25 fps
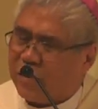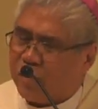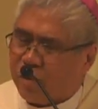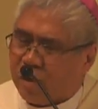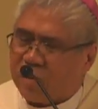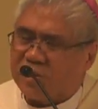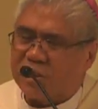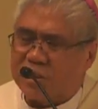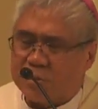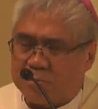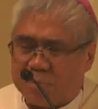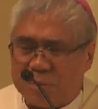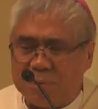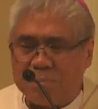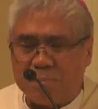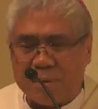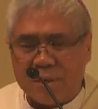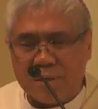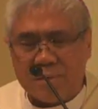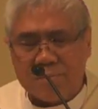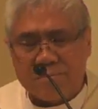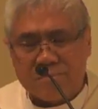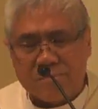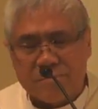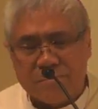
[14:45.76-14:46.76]
are God's
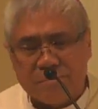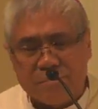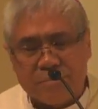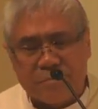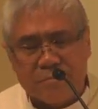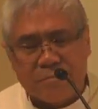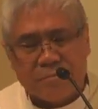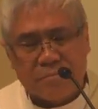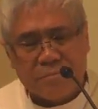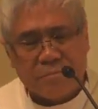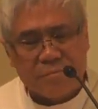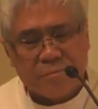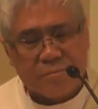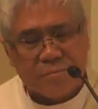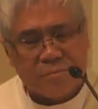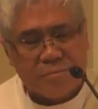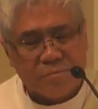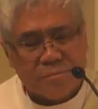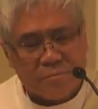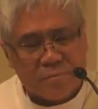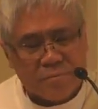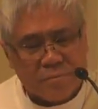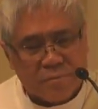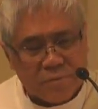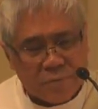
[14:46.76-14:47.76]
people,
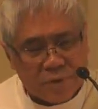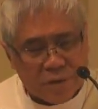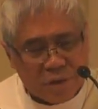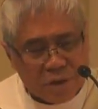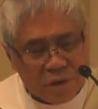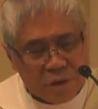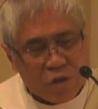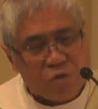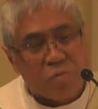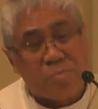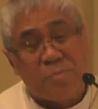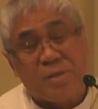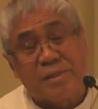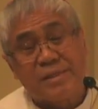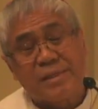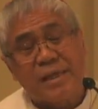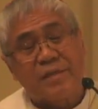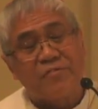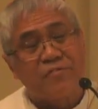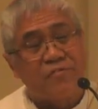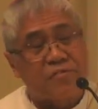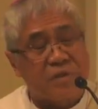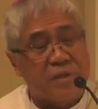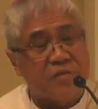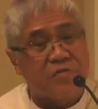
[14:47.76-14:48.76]
you'll be
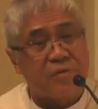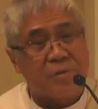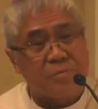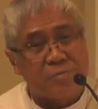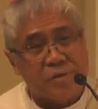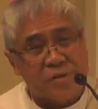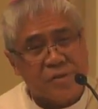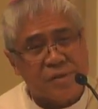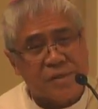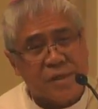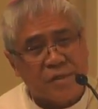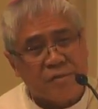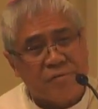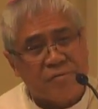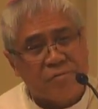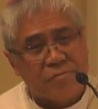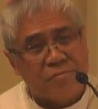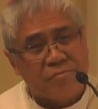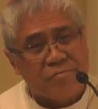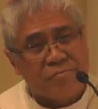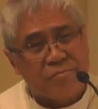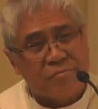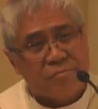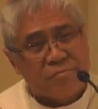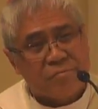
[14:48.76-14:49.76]
set free from yourself.
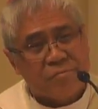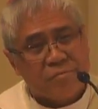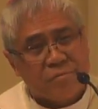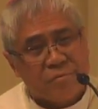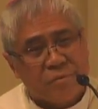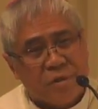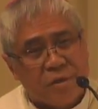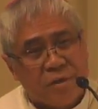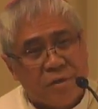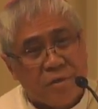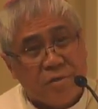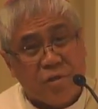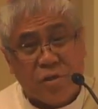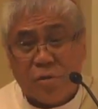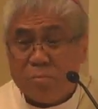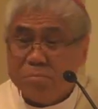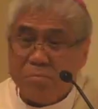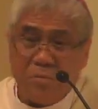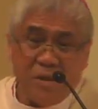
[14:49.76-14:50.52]
Your